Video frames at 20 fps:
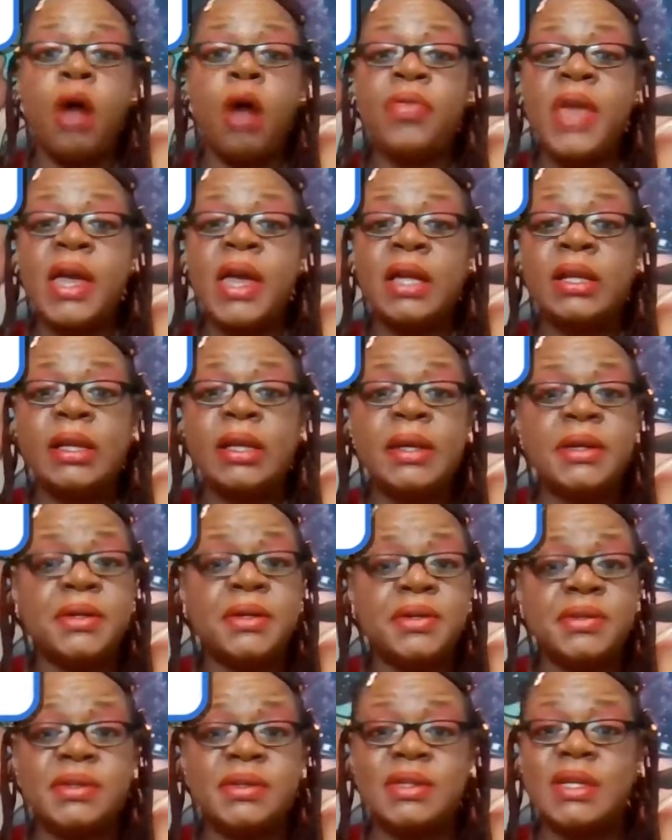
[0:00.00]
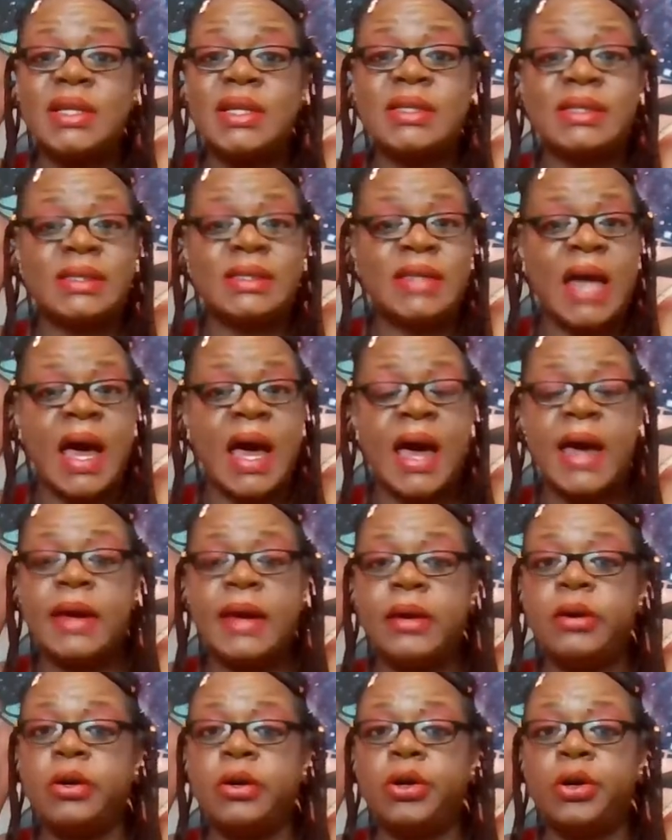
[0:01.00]
that glitters is not
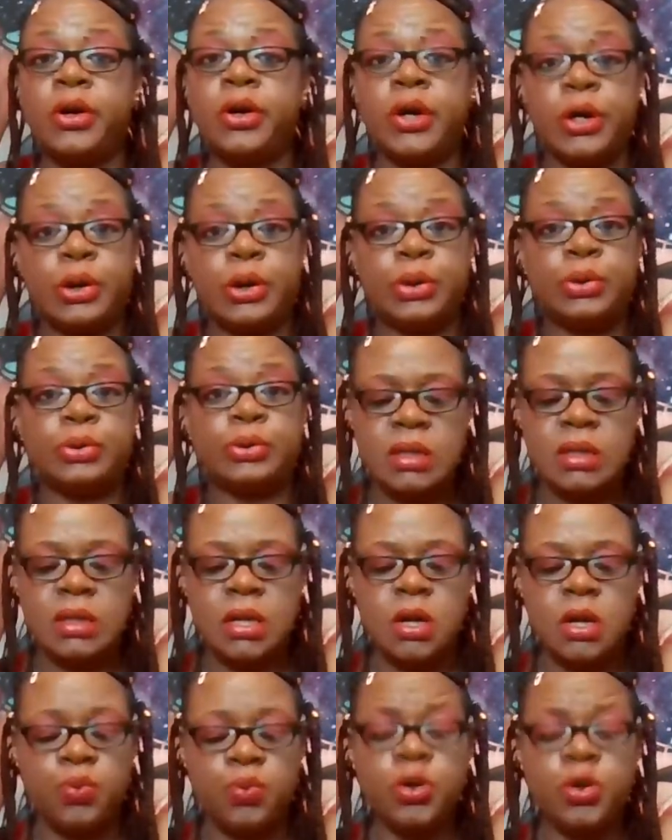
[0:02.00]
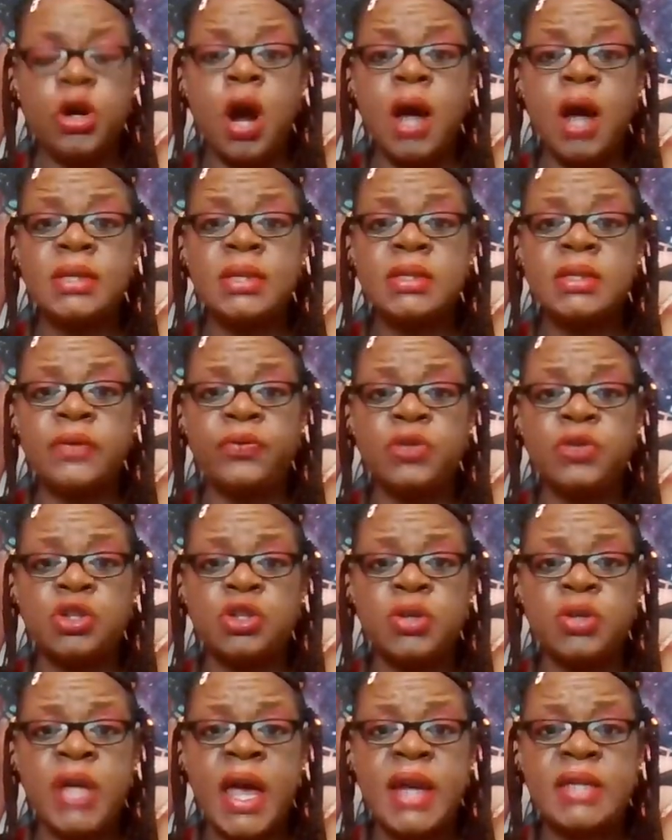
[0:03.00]
gold. Regardless of what
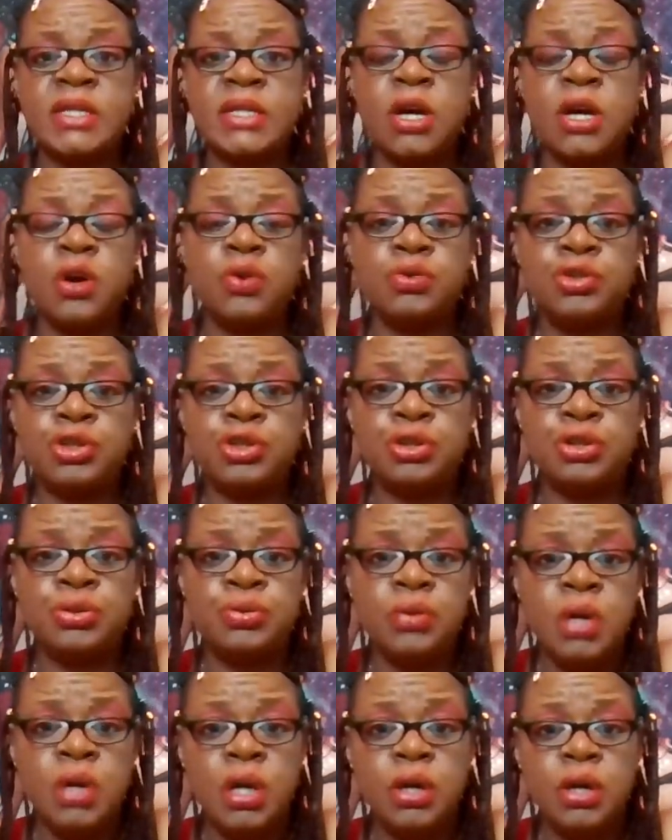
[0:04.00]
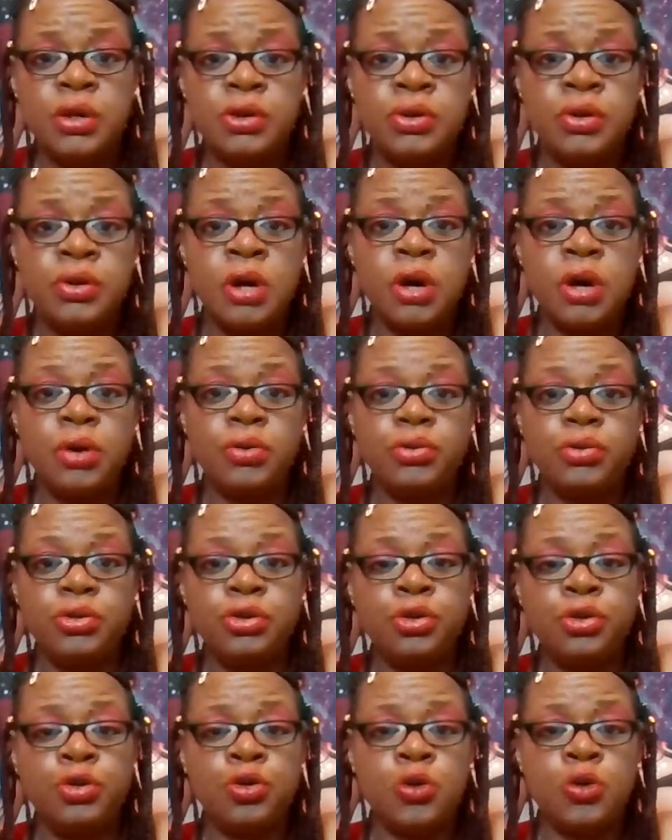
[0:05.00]
your daddy told you, you know,
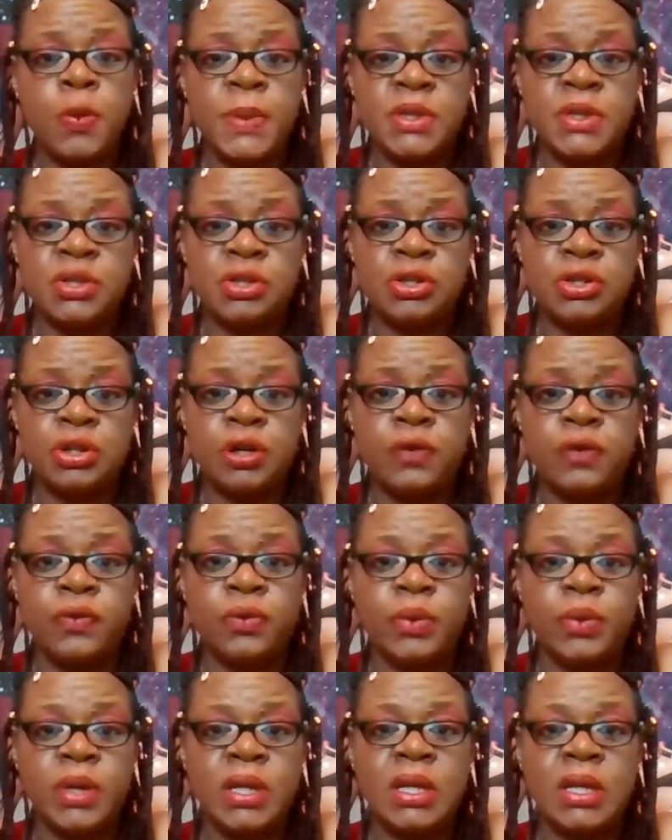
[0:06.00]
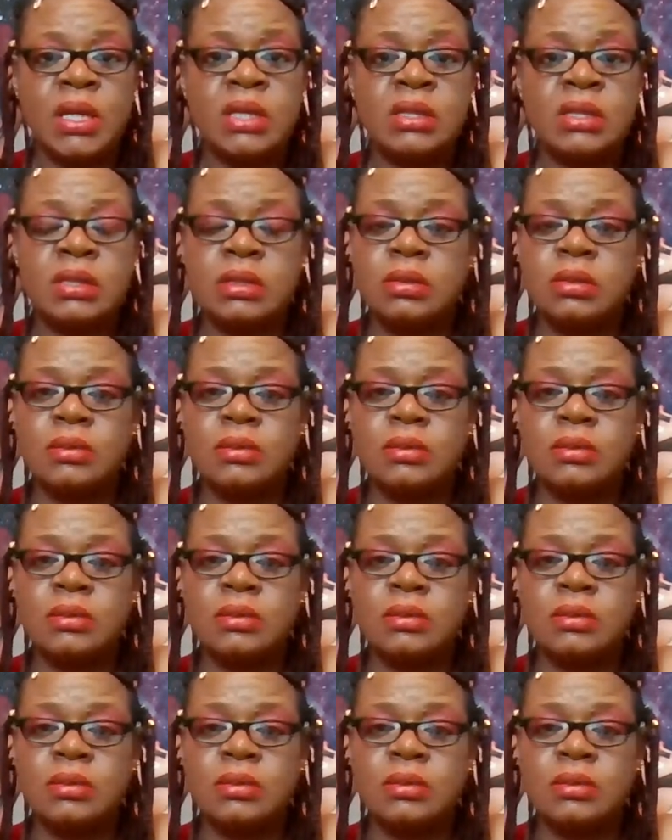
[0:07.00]
you grew up as a Jehovah's Witness.